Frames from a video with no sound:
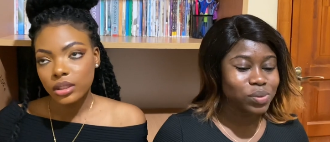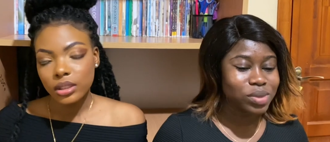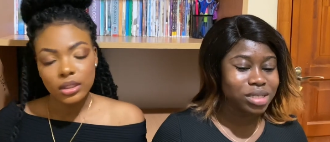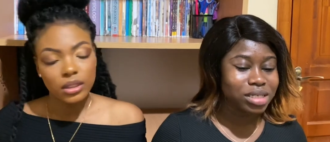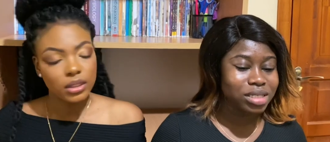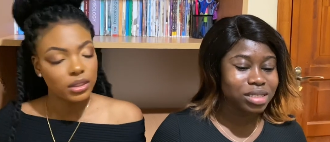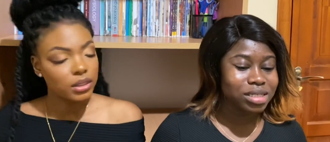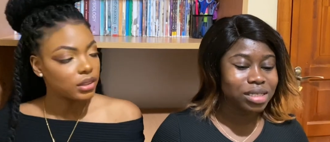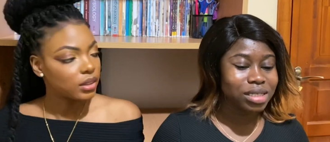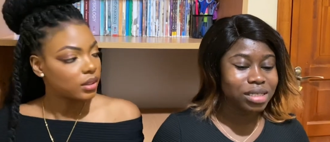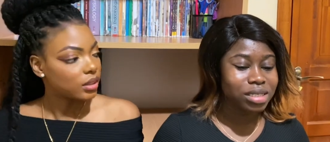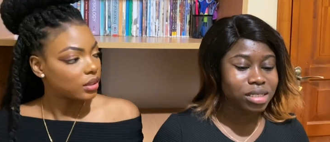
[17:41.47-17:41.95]
Speaker 1: really
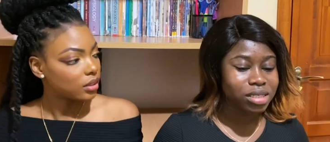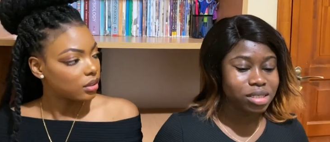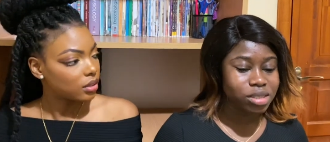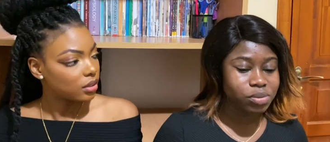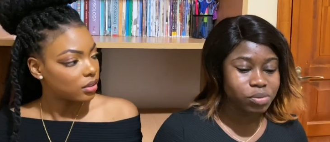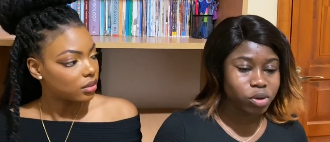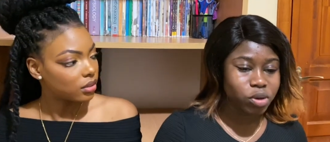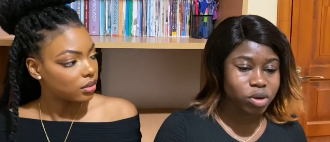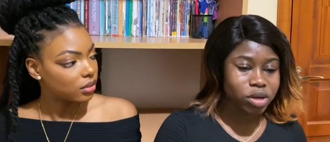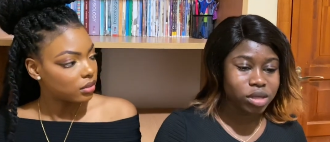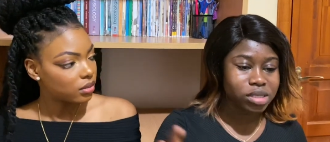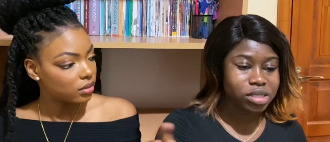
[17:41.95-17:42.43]
taking
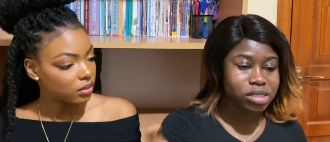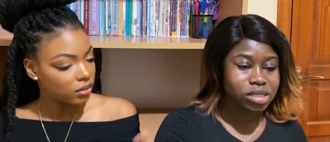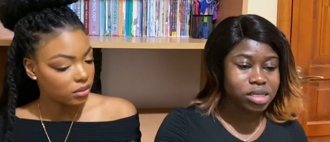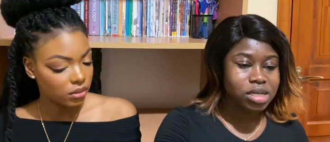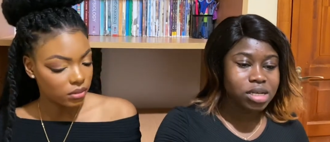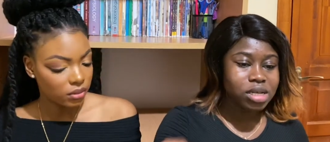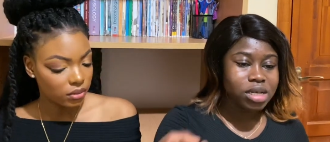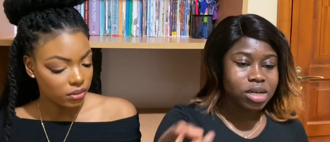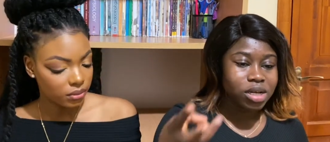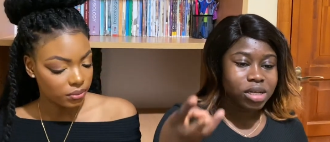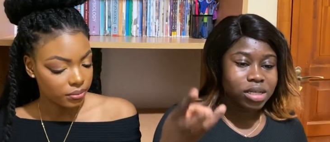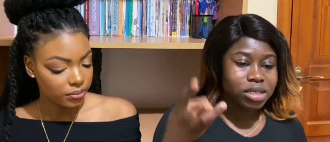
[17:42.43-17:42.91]
because
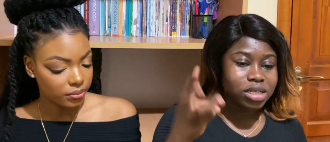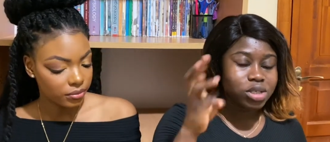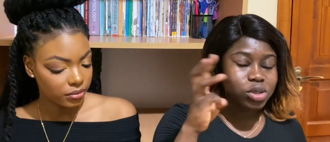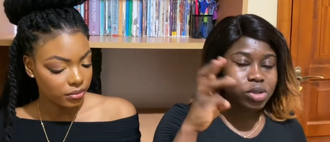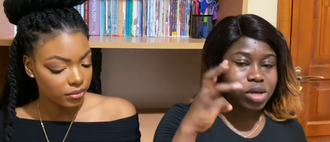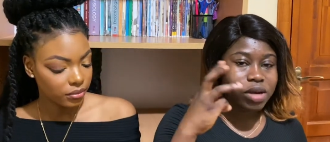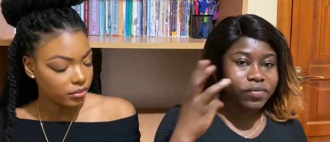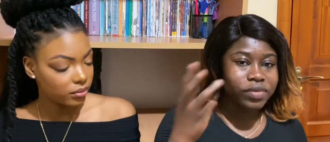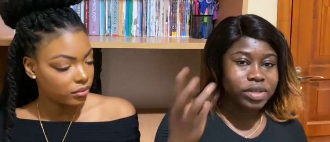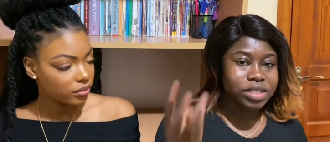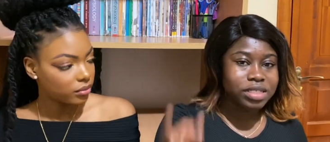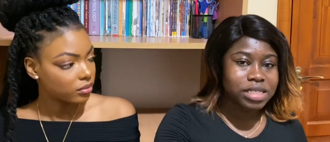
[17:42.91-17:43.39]
this
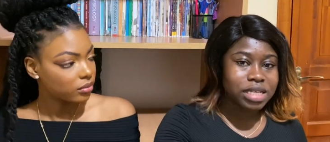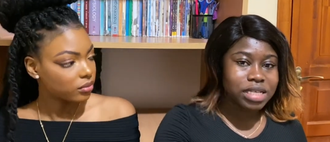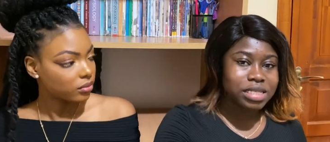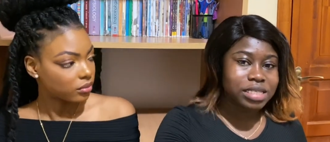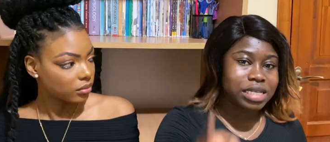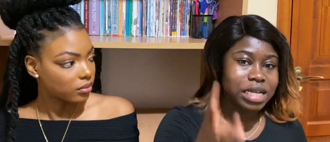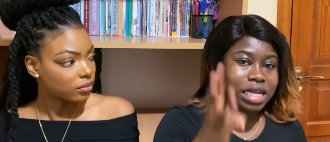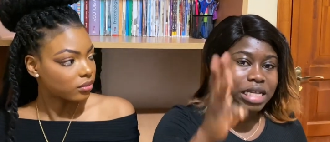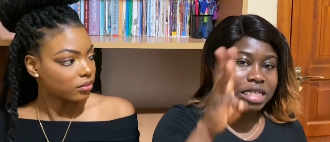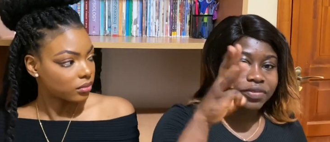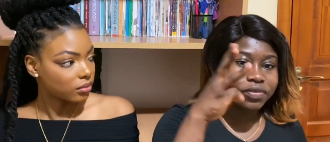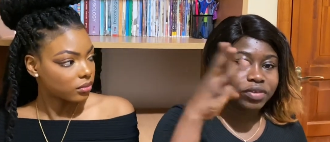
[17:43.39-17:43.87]
COVID test
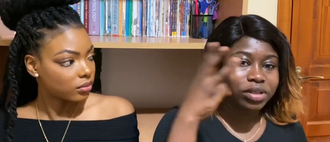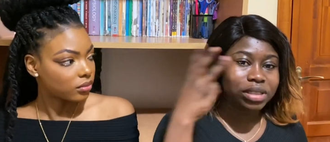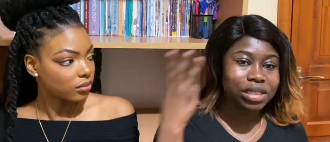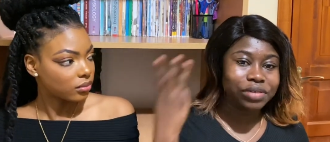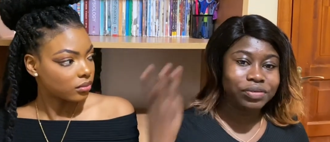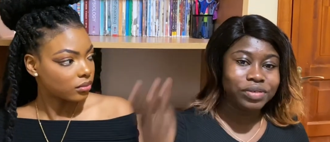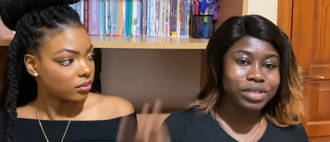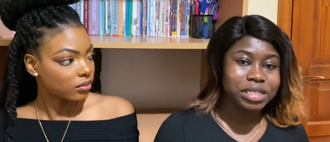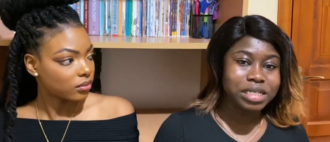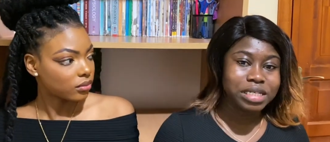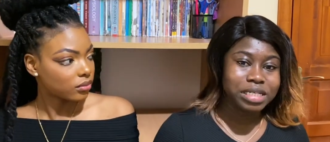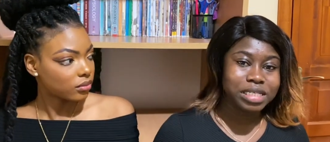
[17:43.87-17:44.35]
lasts for
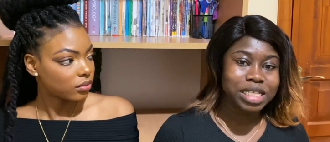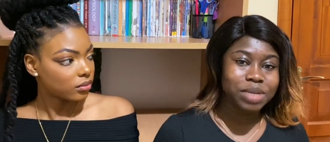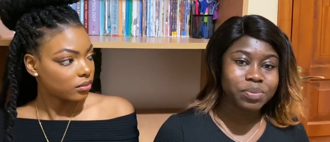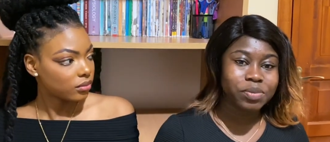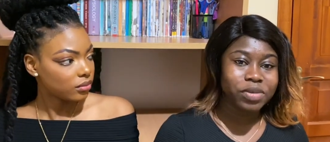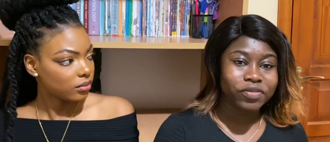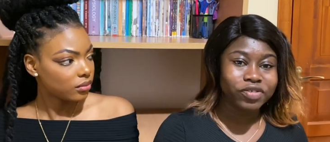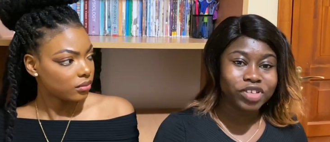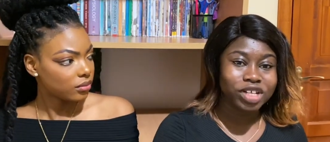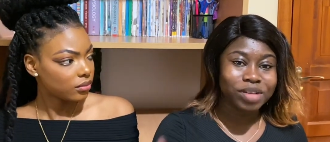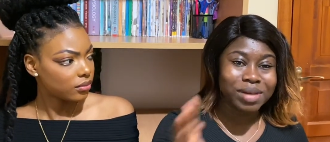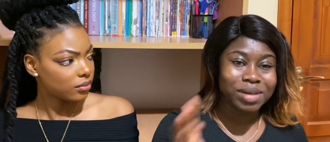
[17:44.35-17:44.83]
three days. Some of them